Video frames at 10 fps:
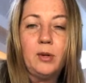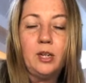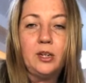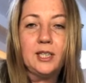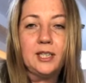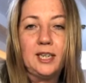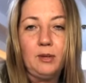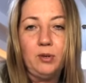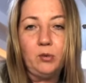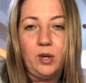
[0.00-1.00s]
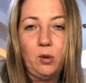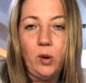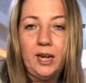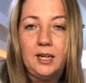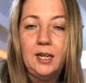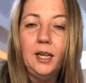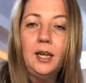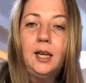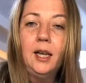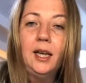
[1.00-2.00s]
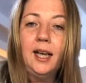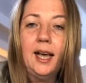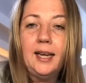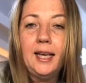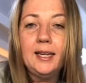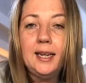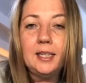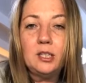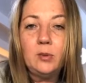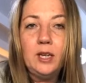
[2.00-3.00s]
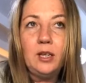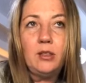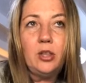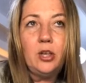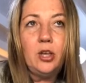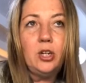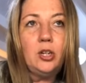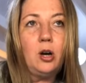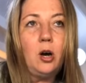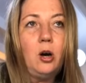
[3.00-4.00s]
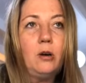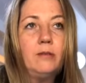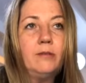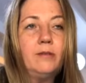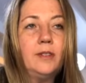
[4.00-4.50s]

We're going to start with week 1 again next week, 3rd of